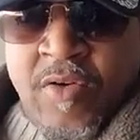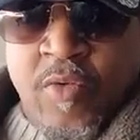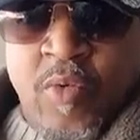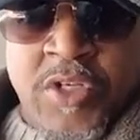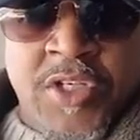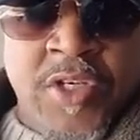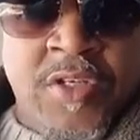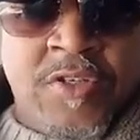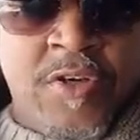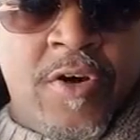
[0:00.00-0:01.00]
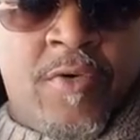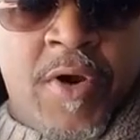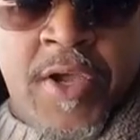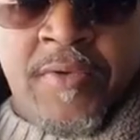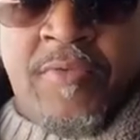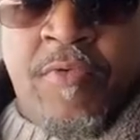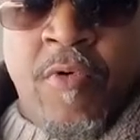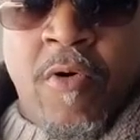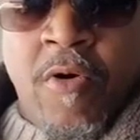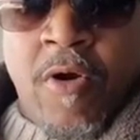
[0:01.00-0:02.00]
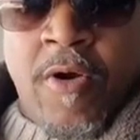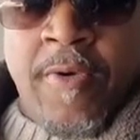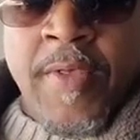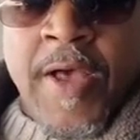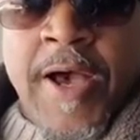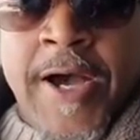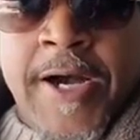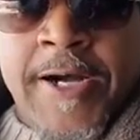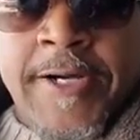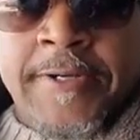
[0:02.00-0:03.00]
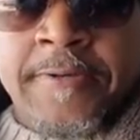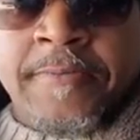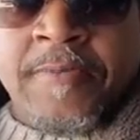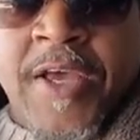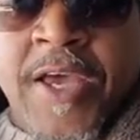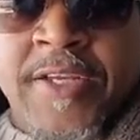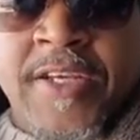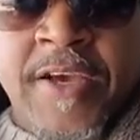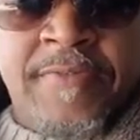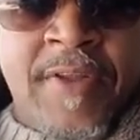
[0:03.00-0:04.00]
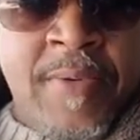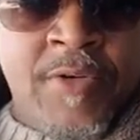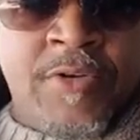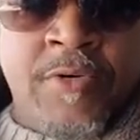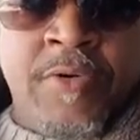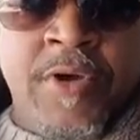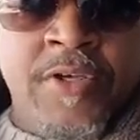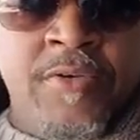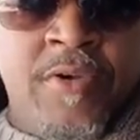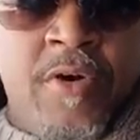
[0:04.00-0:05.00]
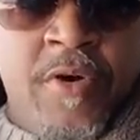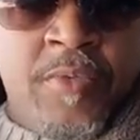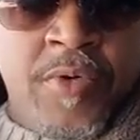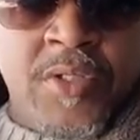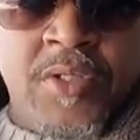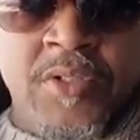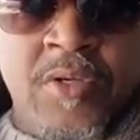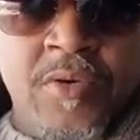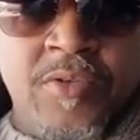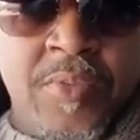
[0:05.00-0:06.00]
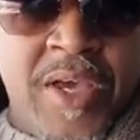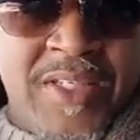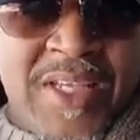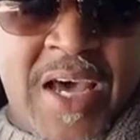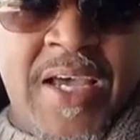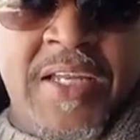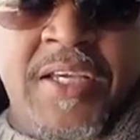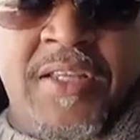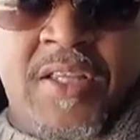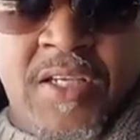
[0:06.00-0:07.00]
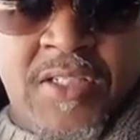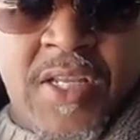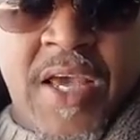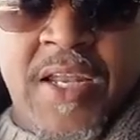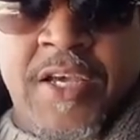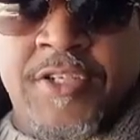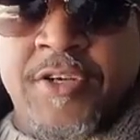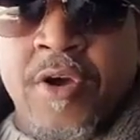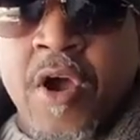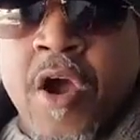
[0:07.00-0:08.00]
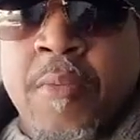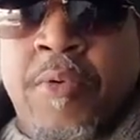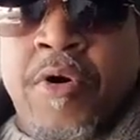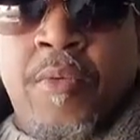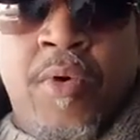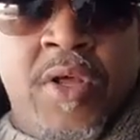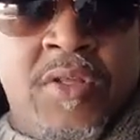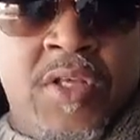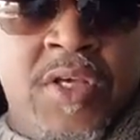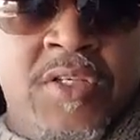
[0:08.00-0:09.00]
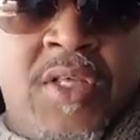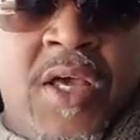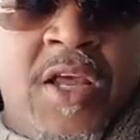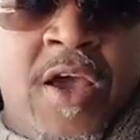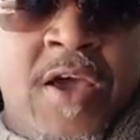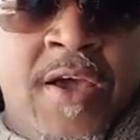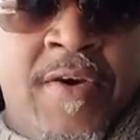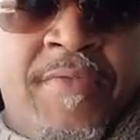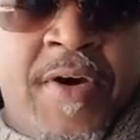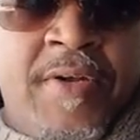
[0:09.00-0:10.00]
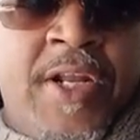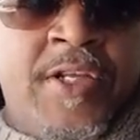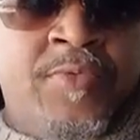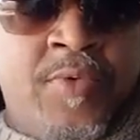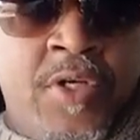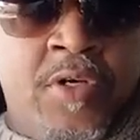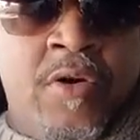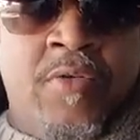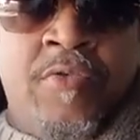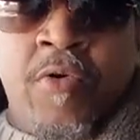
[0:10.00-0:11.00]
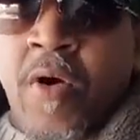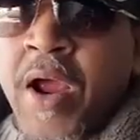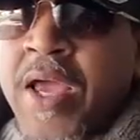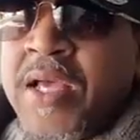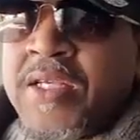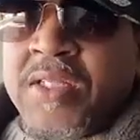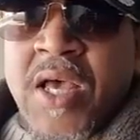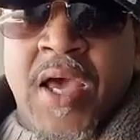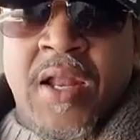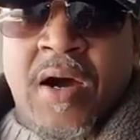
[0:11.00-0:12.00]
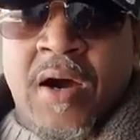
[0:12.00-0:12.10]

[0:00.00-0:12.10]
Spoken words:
which is great for anti-inflammatory, help with, some anxiety, things of that nature. But one of the things that I found that is really good for is that